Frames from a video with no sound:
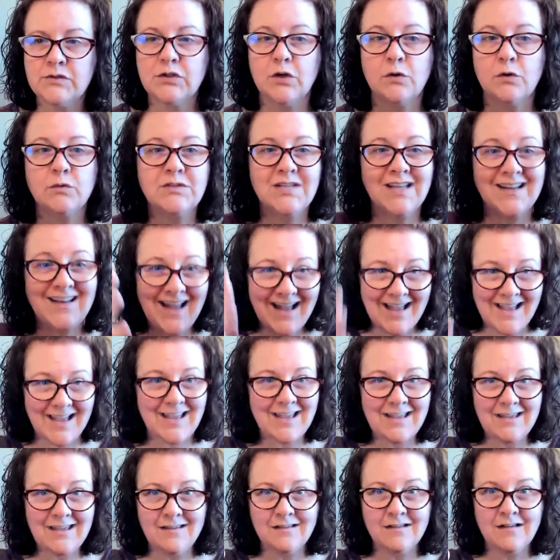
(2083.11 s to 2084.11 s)
So
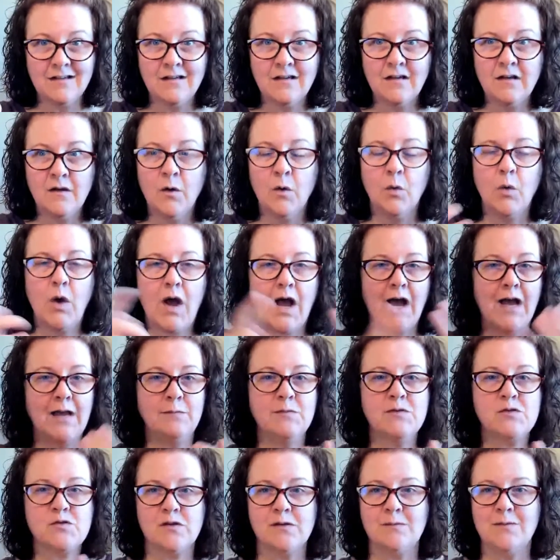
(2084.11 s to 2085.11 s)
today,
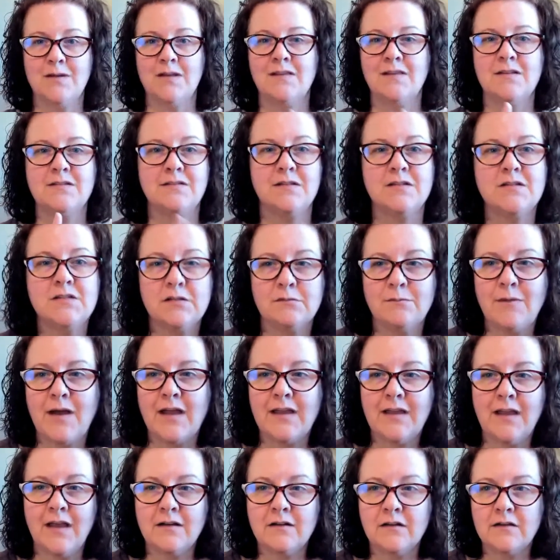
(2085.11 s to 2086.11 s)
I'm streaming this into
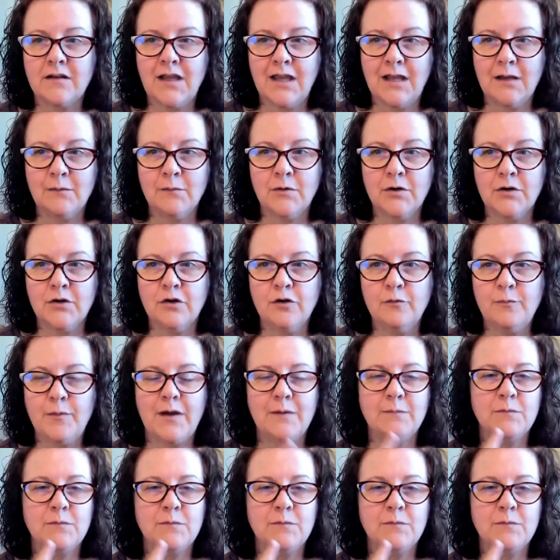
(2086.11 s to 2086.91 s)
my Get on Camera group.